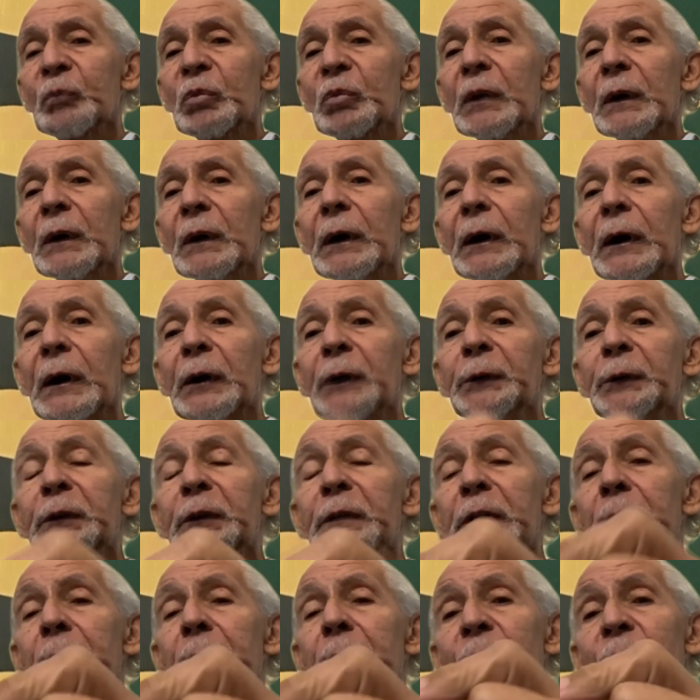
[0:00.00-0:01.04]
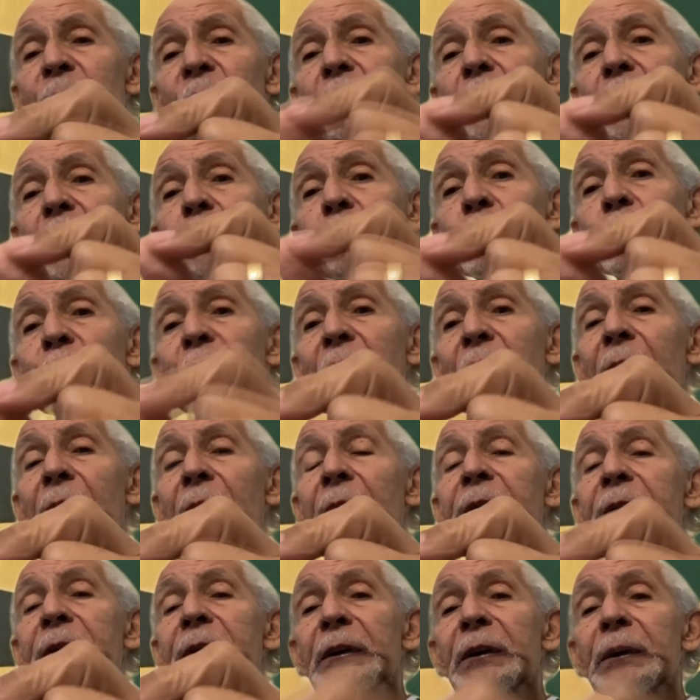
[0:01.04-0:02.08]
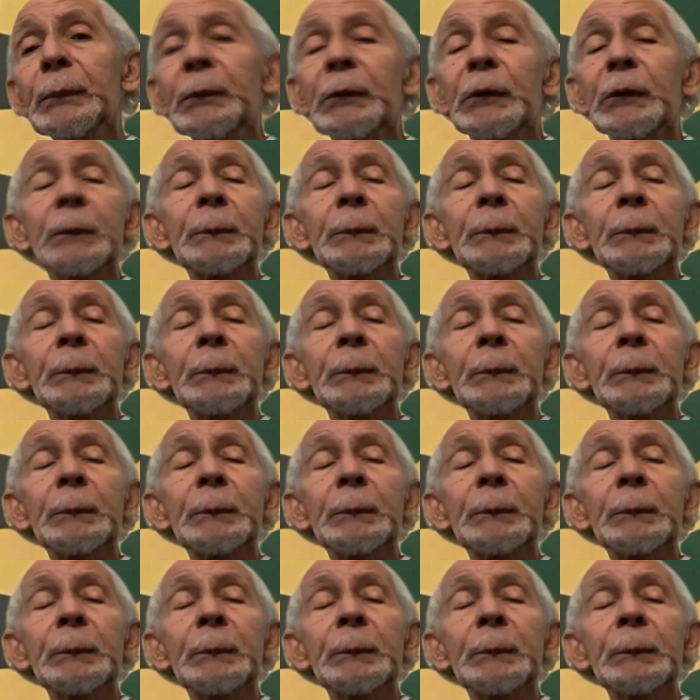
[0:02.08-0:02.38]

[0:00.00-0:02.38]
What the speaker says: until we are unable